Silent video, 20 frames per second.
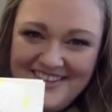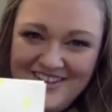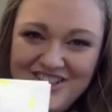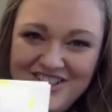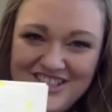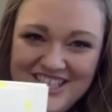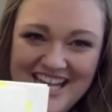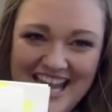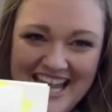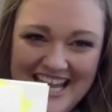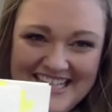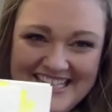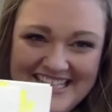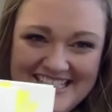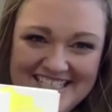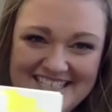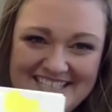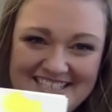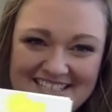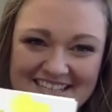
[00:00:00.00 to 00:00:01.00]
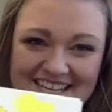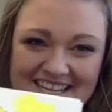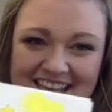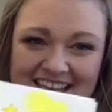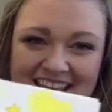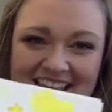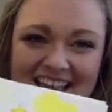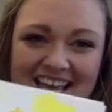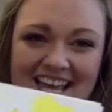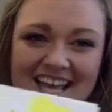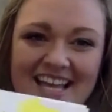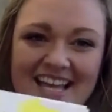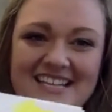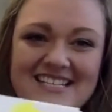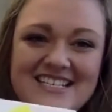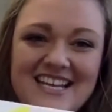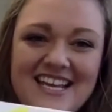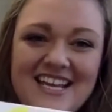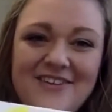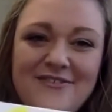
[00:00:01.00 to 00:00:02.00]
Create. And
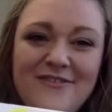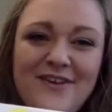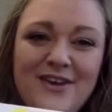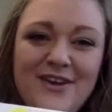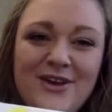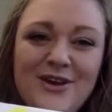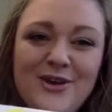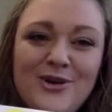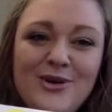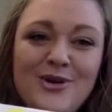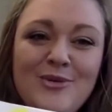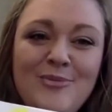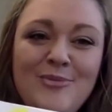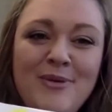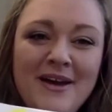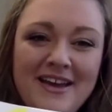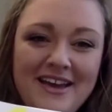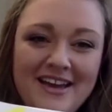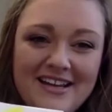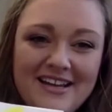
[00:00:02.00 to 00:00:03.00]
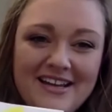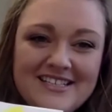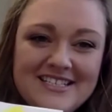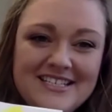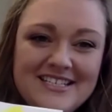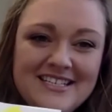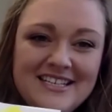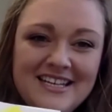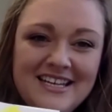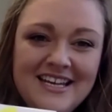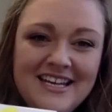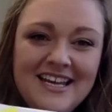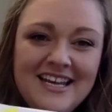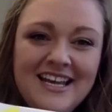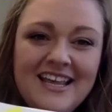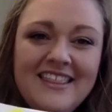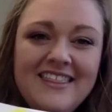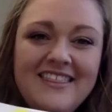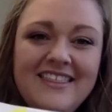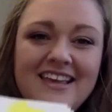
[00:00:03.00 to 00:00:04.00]
if you picked
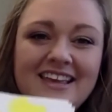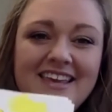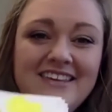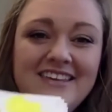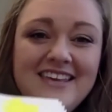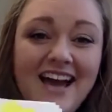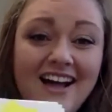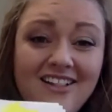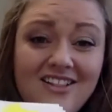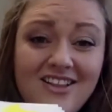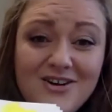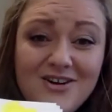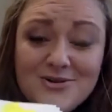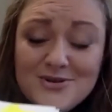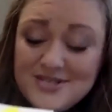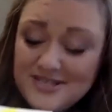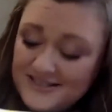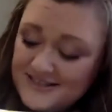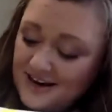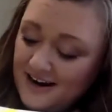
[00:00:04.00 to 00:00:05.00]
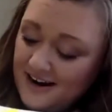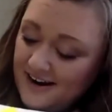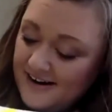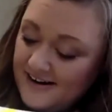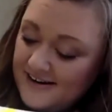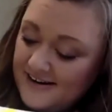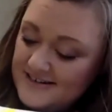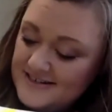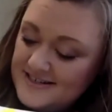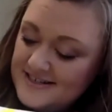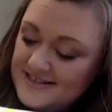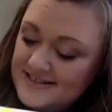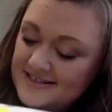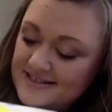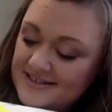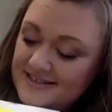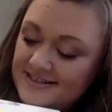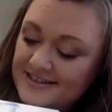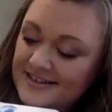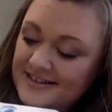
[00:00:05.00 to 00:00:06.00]
the yellow stars,
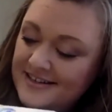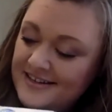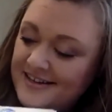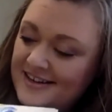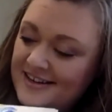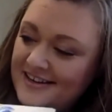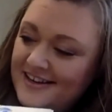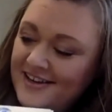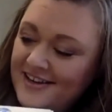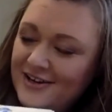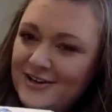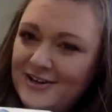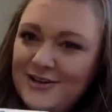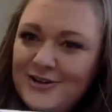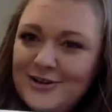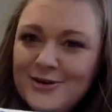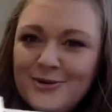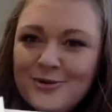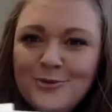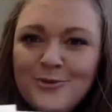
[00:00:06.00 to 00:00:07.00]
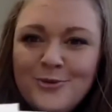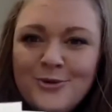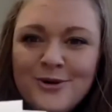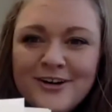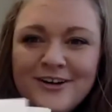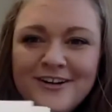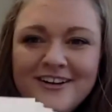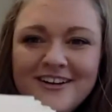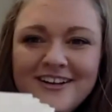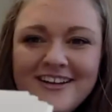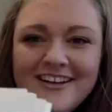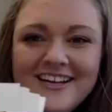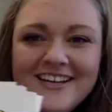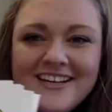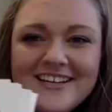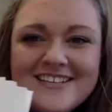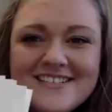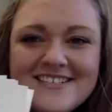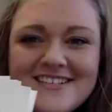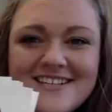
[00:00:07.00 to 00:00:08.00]
your word
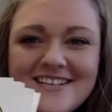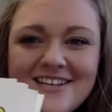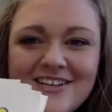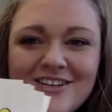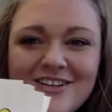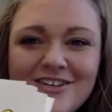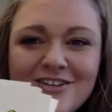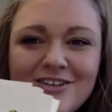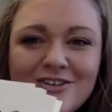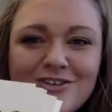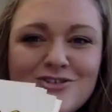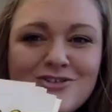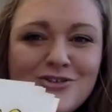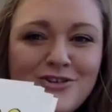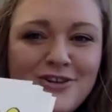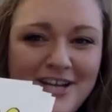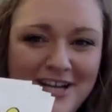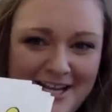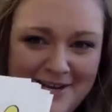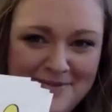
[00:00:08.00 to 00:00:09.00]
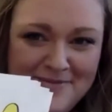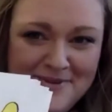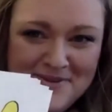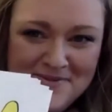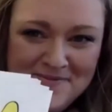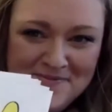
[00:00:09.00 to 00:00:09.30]
is dream.